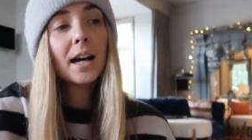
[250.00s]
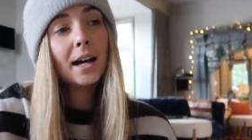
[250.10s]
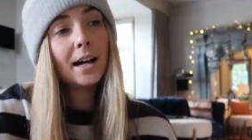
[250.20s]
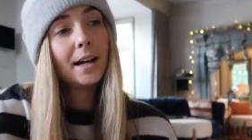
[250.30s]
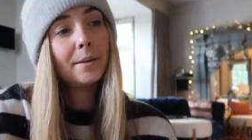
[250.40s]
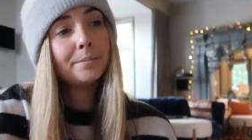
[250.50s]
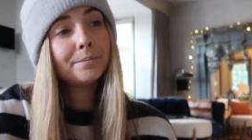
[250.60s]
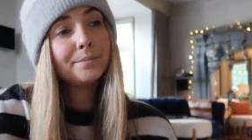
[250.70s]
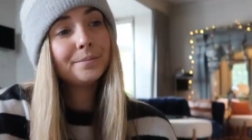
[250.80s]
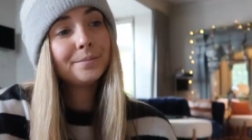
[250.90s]

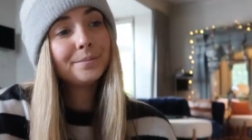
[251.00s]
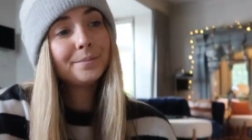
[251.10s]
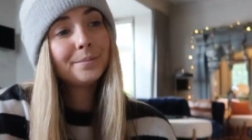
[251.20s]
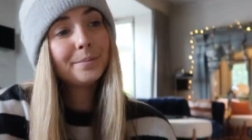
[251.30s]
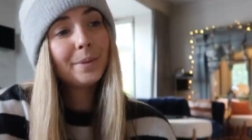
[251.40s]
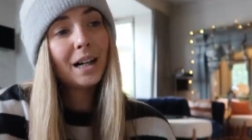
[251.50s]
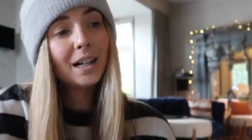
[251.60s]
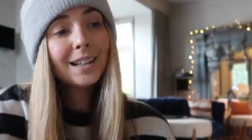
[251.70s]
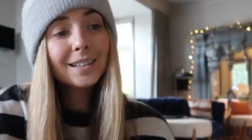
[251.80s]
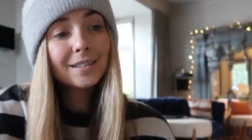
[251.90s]
Um,
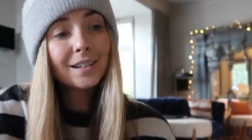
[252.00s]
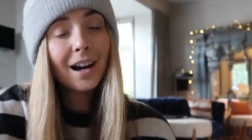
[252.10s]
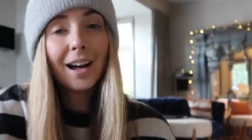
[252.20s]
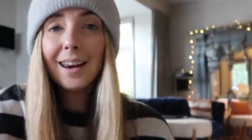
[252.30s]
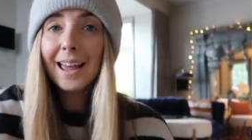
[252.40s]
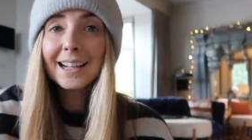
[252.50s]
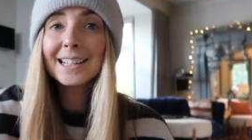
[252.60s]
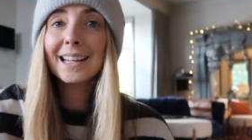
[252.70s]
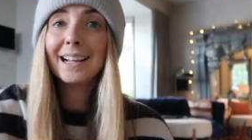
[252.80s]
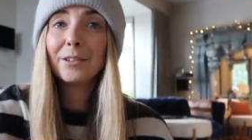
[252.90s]
but her leg
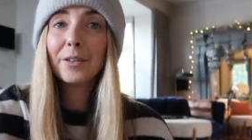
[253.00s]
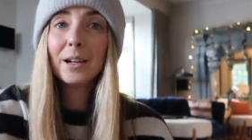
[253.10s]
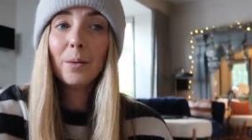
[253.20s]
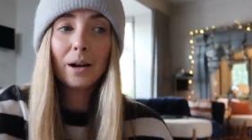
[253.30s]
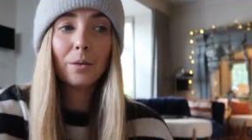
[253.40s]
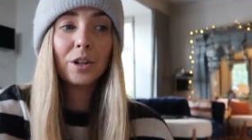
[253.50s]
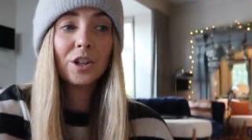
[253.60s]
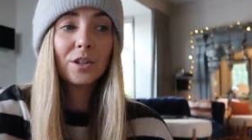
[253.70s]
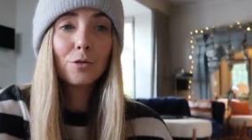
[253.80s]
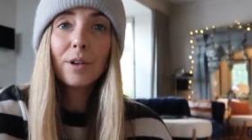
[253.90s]
is healing really well, which
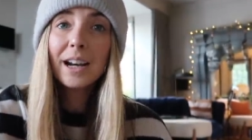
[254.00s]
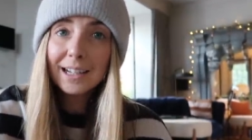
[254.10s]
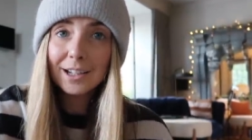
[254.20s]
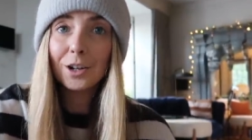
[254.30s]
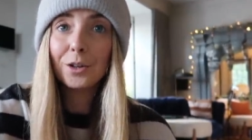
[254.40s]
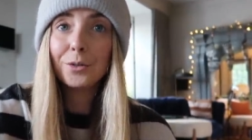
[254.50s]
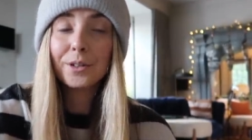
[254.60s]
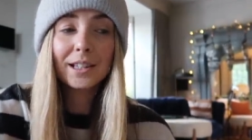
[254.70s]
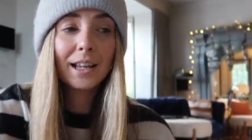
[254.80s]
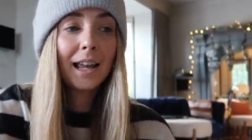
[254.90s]
is great
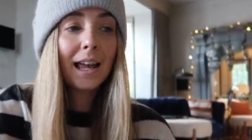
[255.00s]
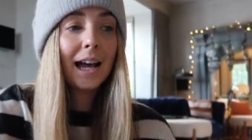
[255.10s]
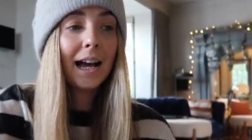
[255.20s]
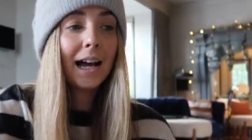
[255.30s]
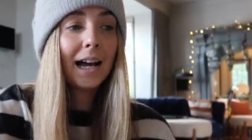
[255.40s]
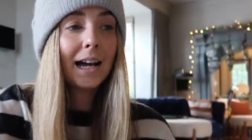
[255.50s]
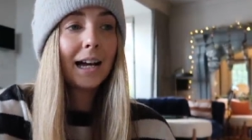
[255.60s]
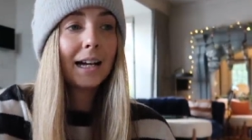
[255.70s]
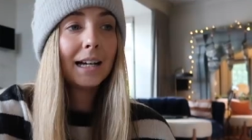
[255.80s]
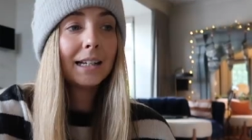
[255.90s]
news.
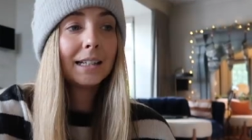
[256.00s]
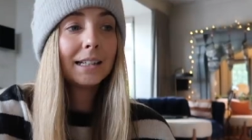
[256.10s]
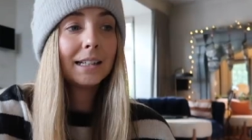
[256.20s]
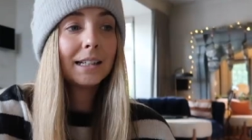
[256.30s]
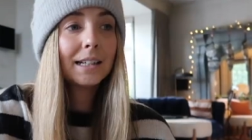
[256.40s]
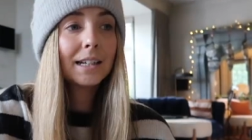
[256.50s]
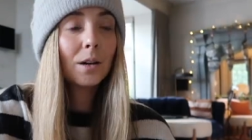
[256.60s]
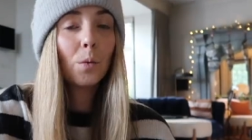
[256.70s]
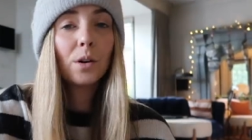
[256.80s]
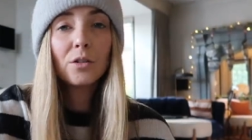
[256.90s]
And
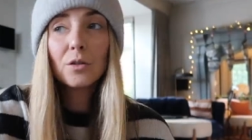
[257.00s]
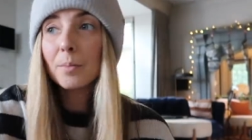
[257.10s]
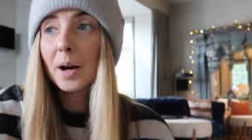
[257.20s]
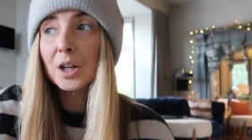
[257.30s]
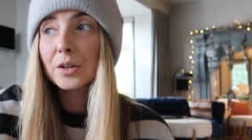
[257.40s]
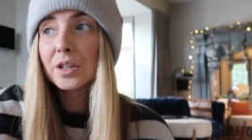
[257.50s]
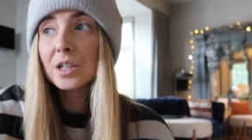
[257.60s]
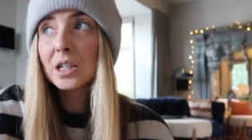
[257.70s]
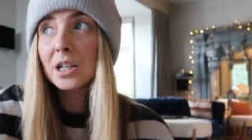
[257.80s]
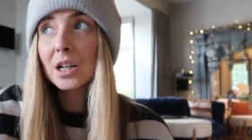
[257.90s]
we're
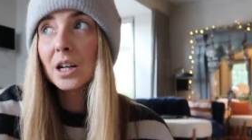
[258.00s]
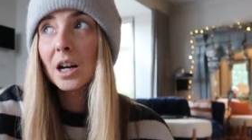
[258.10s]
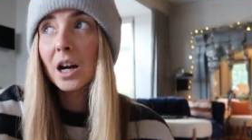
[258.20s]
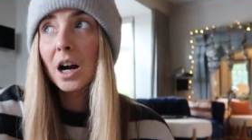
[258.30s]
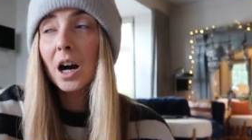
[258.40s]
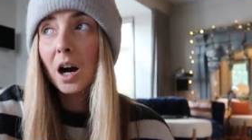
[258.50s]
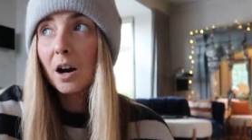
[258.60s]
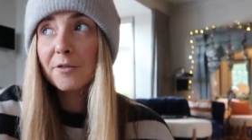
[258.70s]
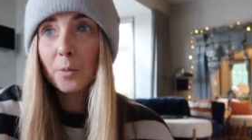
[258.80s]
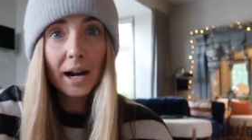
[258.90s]
almost
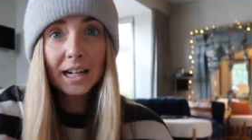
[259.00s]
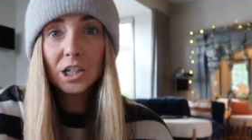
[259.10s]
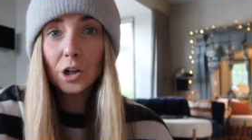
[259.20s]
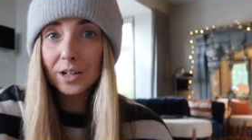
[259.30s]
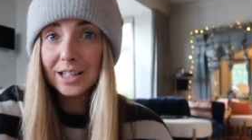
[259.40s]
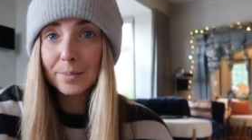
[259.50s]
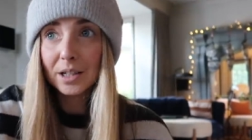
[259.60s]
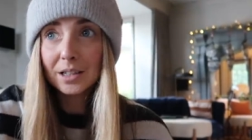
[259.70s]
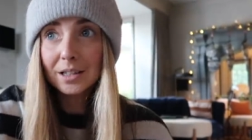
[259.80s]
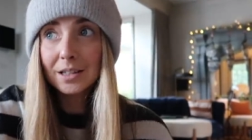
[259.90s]
halfway to
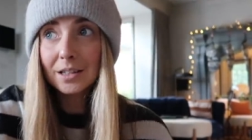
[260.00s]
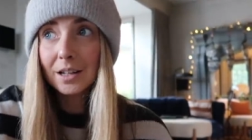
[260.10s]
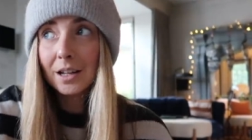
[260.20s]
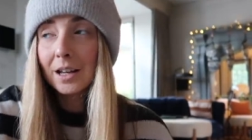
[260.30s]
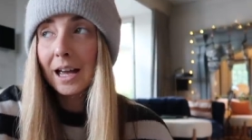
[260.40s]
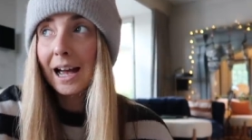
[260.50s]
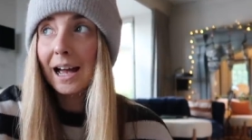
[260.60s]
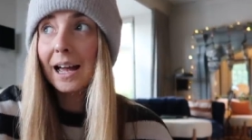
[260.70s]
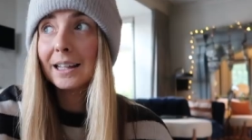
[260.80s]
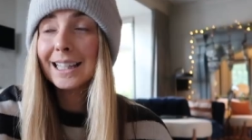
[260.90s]
Christmas,
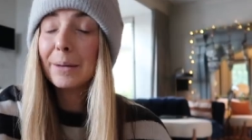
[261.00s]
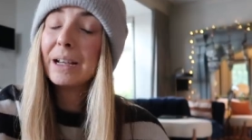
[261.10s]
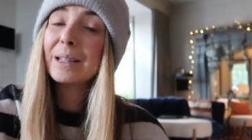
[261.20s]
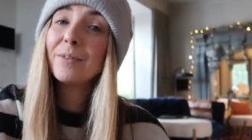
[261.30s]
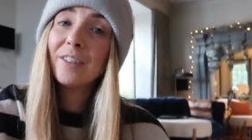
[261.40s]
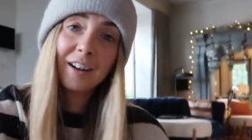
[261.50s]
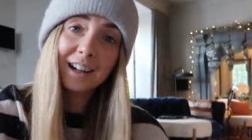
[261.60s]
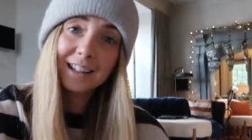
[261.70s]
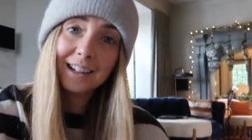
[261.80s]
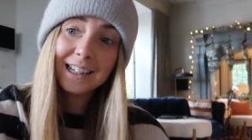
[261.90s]
and that makes me very
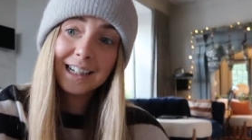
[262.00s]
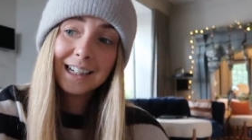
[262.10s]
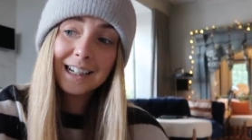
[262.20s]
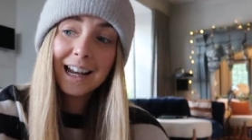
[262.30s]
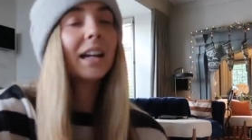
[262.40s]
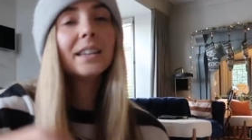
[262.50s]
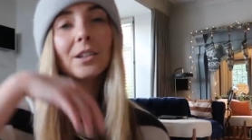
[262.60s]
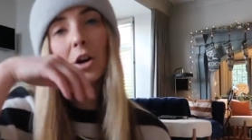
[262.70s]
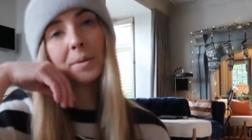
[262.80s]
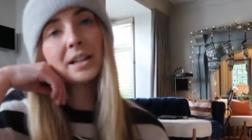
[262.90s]
excited. In the
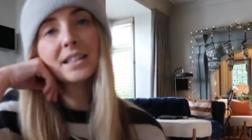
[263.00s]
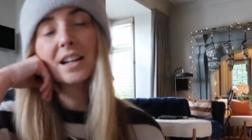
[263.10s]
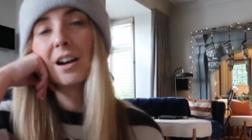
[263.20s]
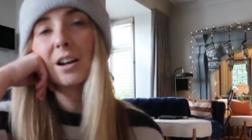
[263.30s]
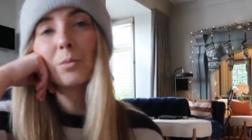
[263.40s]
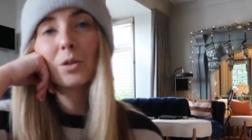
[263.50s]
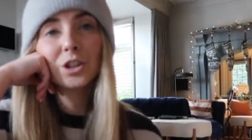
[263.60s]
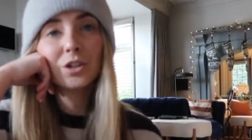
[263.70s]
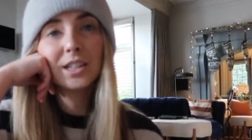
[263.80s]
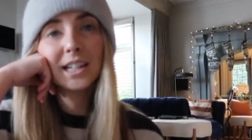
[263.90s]
comments, I want
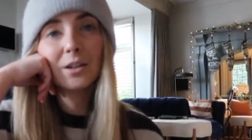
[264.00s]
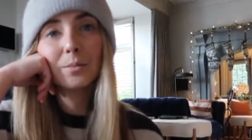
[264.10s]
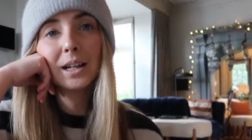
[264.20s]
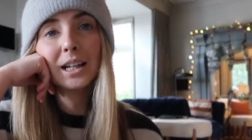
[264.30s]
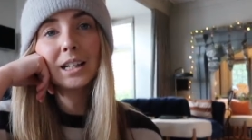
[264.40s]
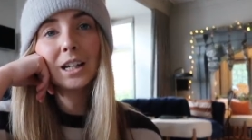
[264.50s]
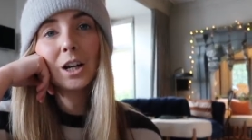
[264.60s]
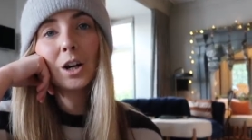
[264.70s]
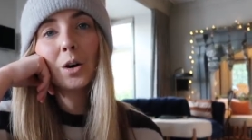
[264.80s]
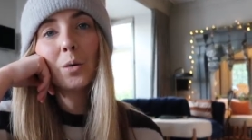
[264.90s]
you to tell me
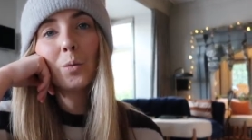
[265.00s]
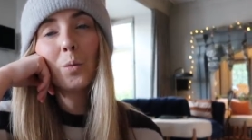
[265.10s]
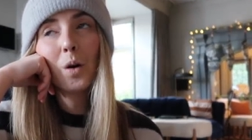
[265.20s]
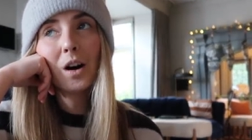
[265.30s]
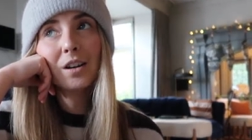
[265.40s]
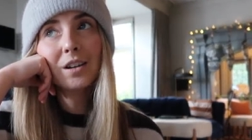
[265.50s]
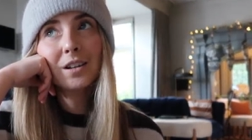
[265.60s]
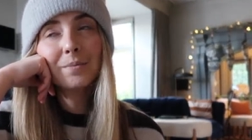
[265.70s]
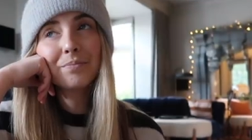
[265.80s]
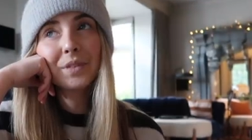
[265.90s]
one